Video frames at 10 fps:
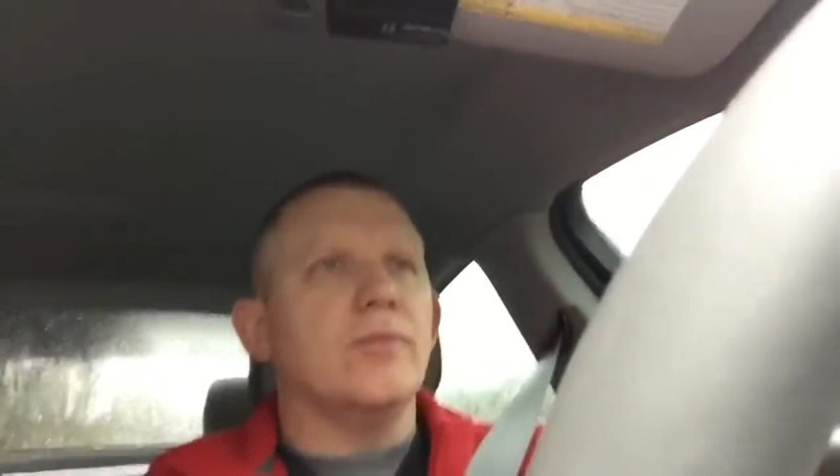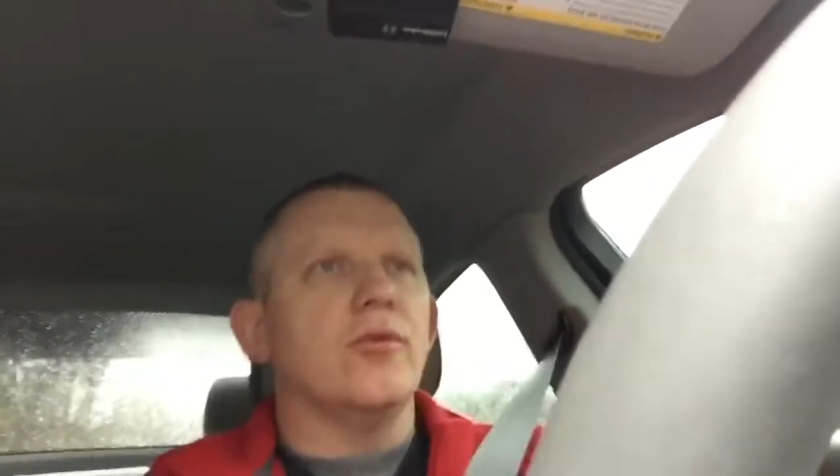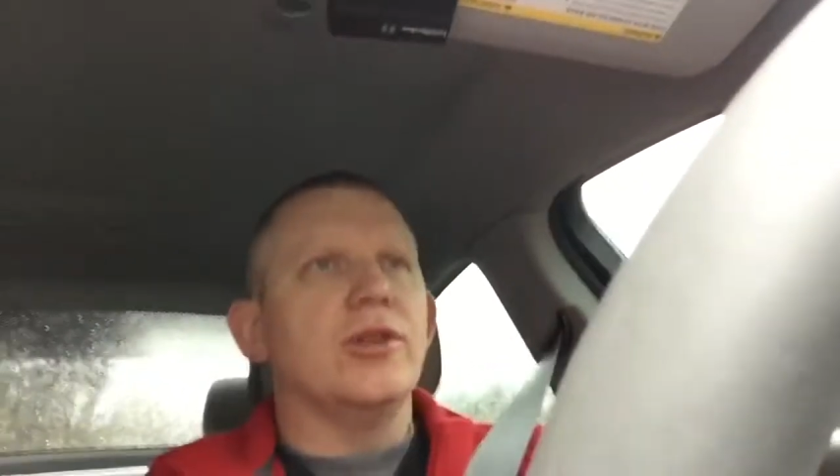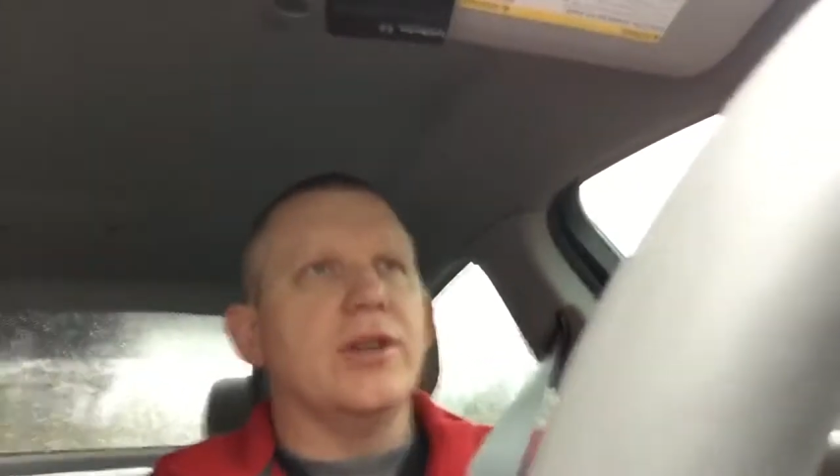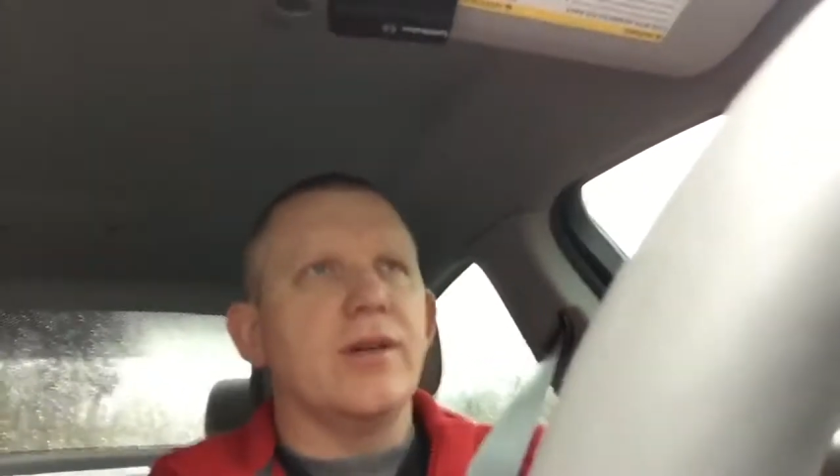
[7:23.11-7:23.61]

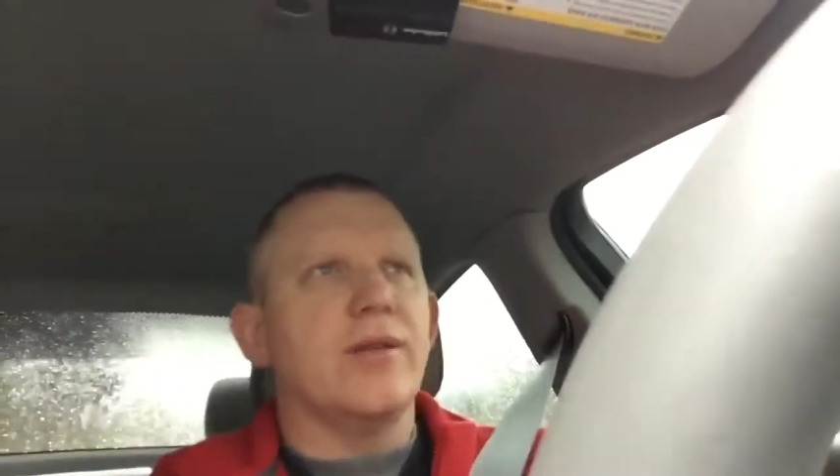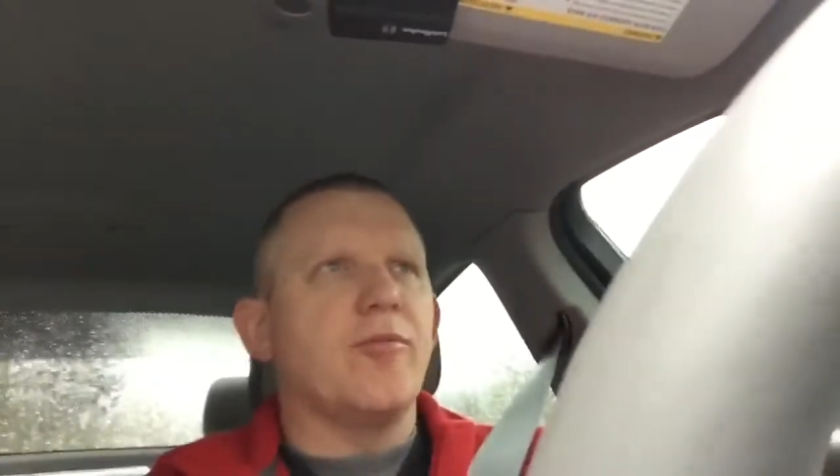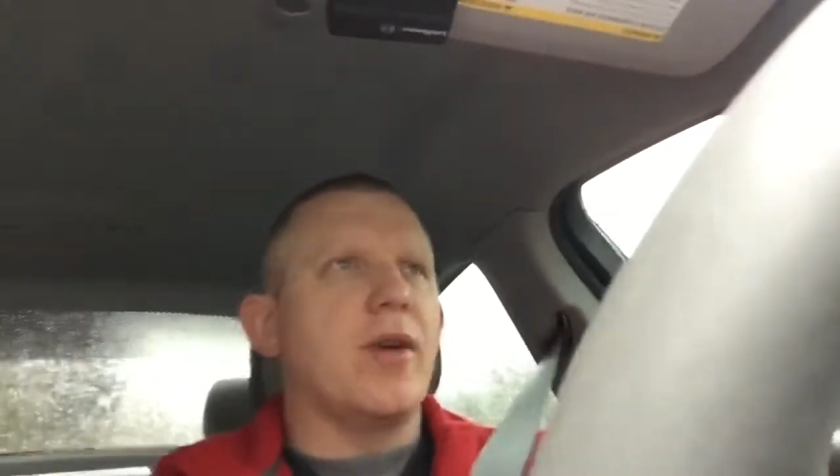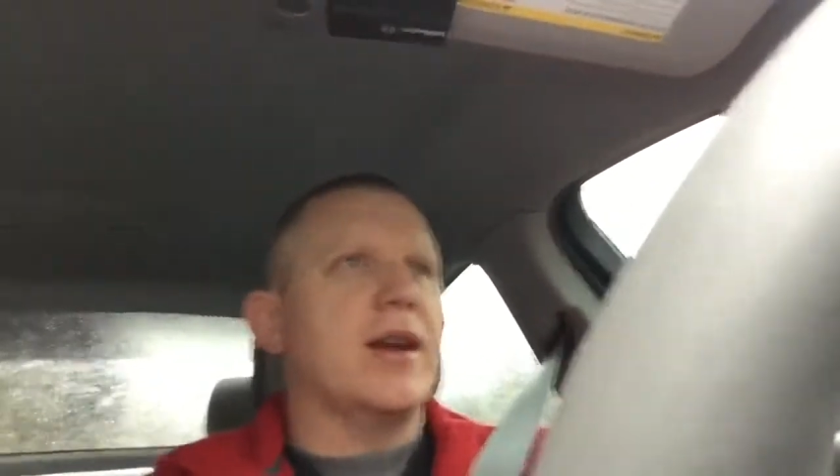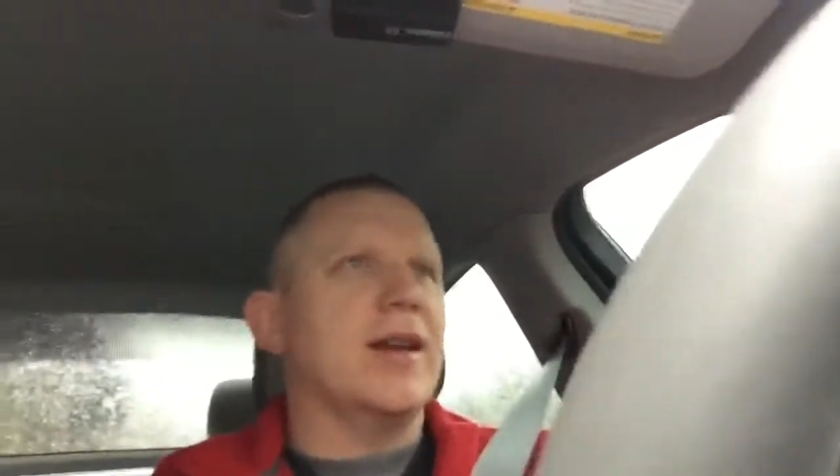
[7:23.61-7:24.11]

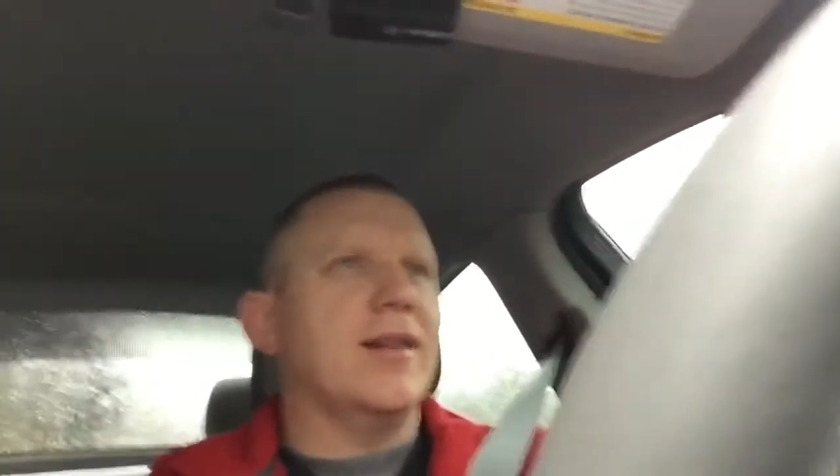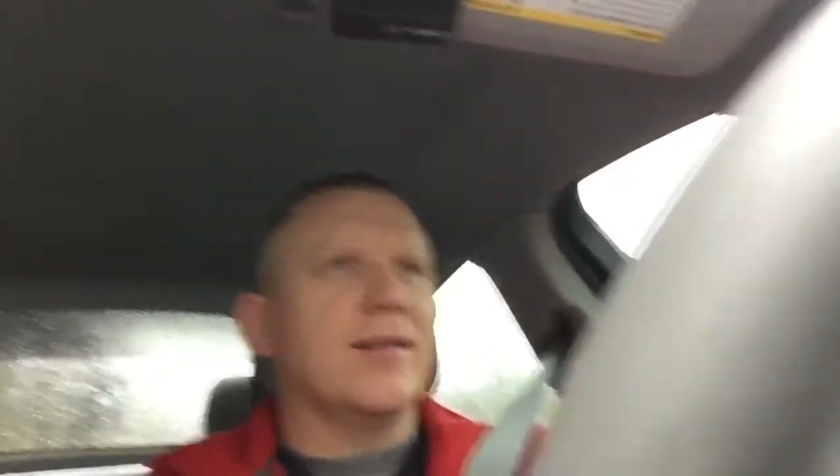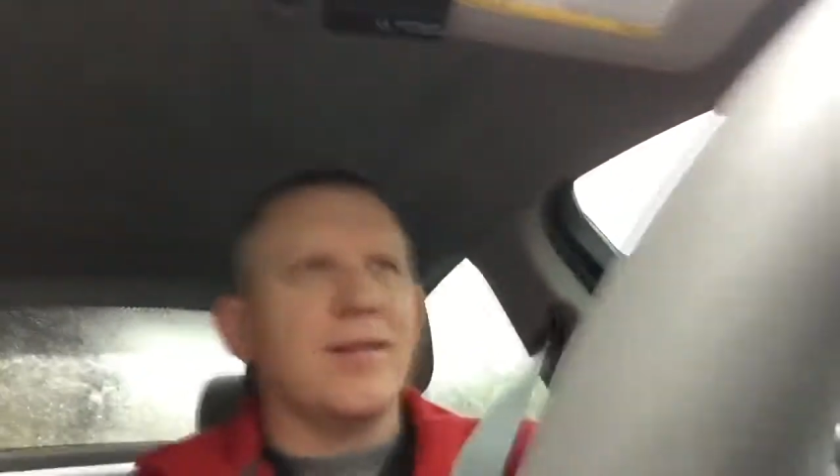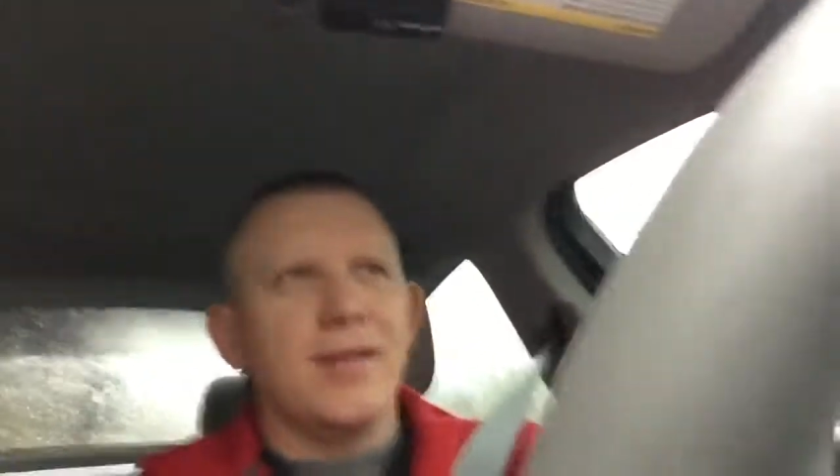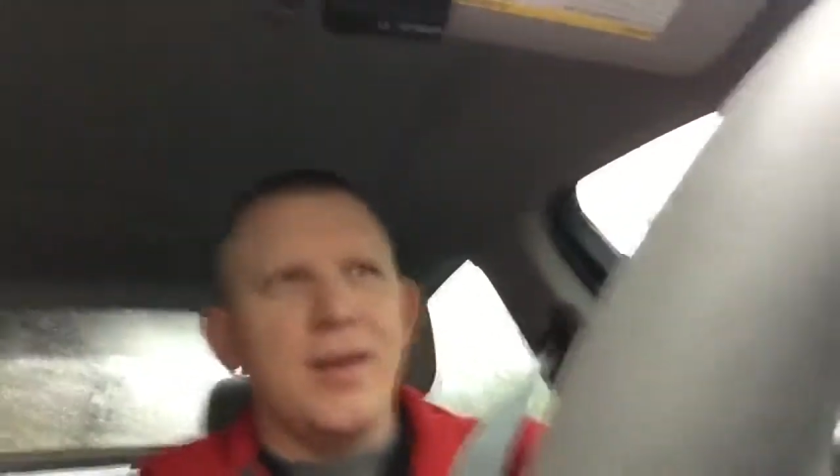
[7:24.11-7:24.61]
regenerative
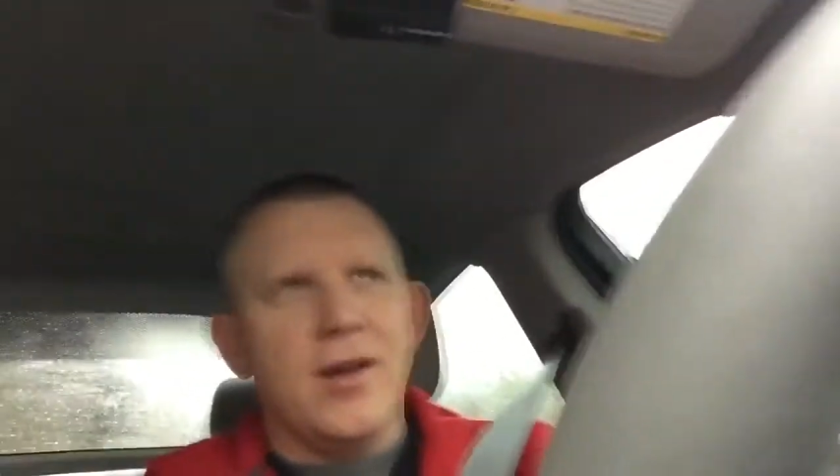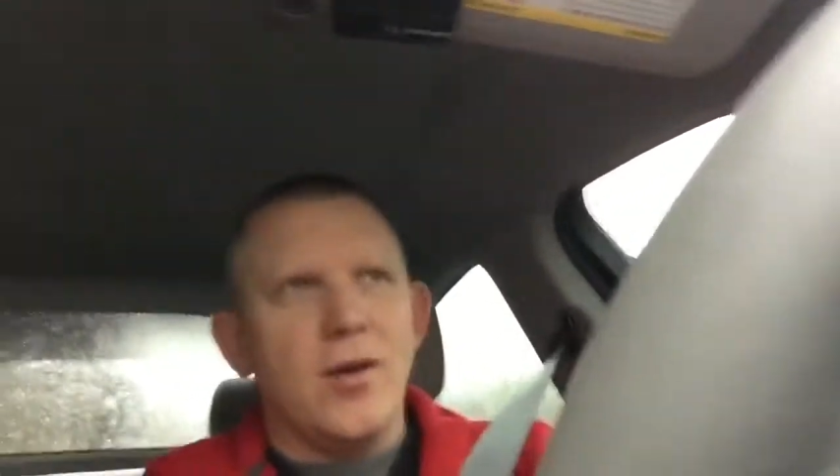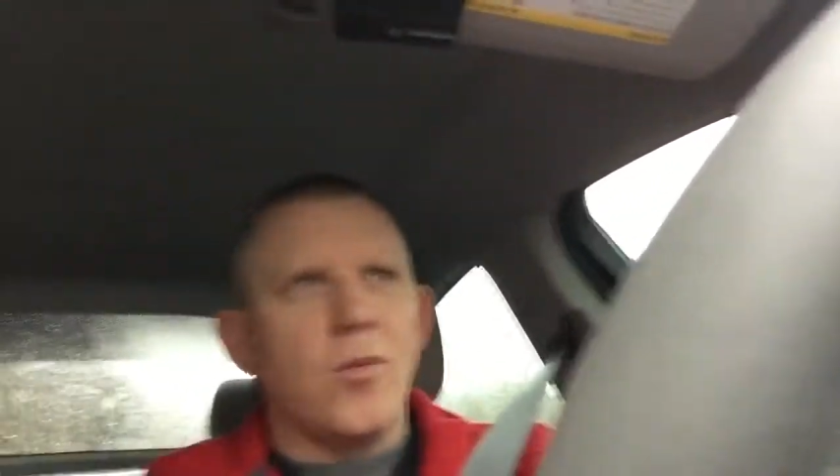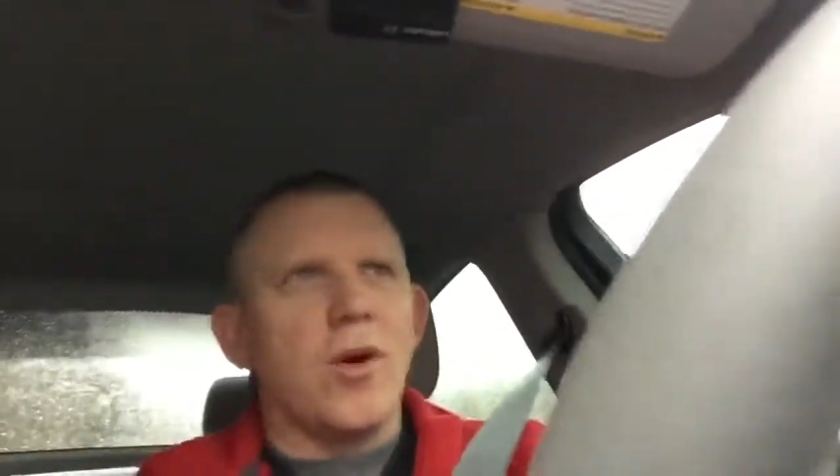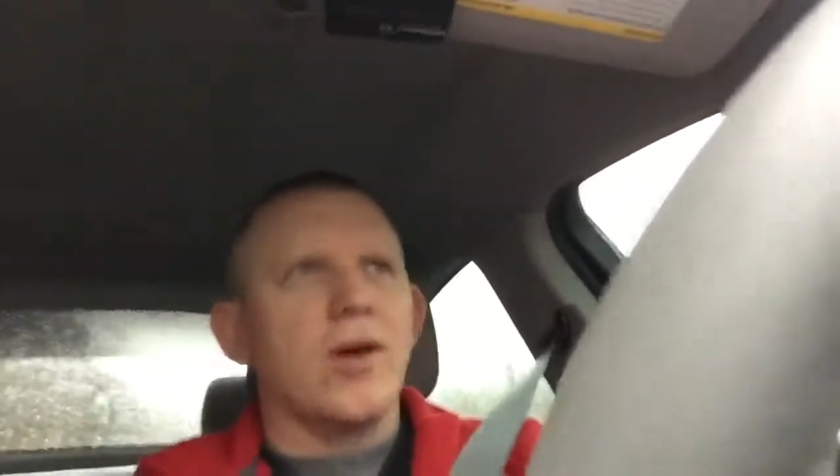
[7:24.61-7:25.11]
braking
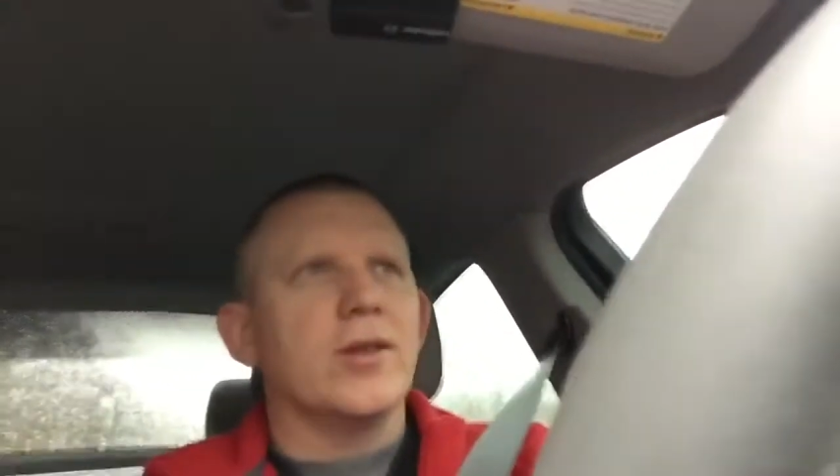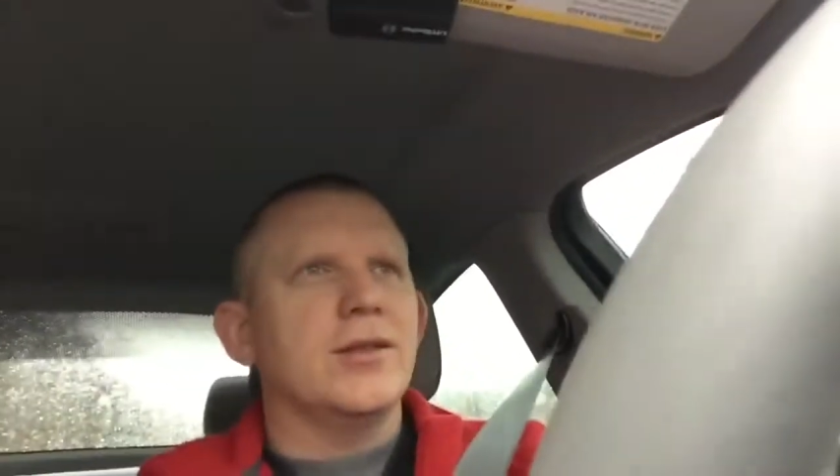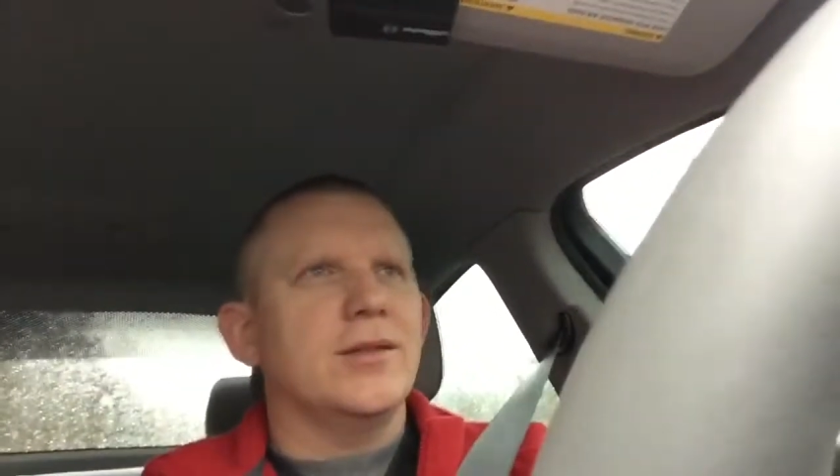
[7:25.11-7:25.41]
works.